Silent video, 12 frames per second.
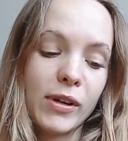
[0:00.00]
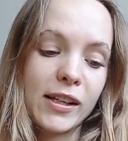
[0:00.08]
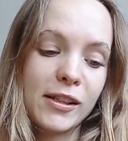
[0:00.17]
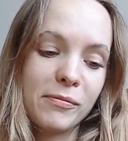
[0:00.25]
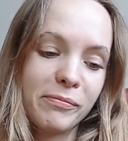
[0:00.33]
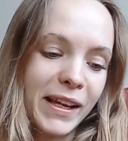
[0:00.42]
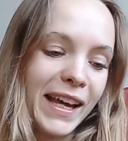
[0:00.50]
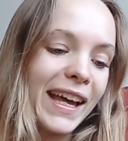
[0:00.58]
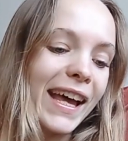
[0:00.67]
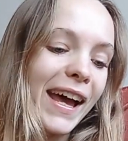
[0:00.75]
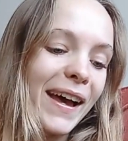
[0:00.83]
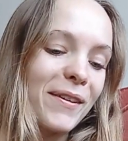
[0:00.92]
read,
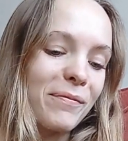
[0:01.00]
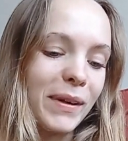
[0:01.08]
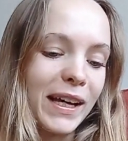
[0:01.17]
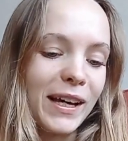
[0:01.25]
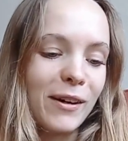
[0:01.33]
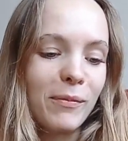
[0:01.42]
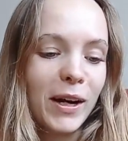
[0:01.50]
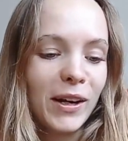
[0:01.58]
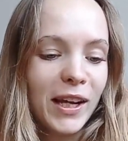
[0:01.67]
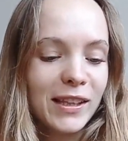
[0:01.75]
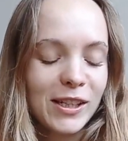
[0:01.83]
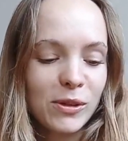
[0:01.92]
but I
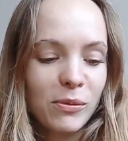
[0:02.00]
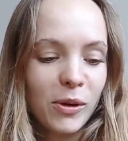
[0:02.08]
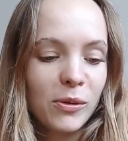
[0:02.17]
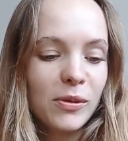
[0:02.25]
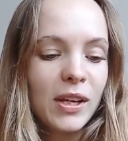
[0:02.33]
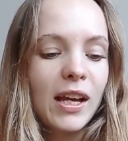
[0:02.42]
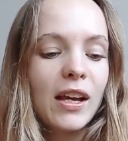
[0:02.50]
like this quote.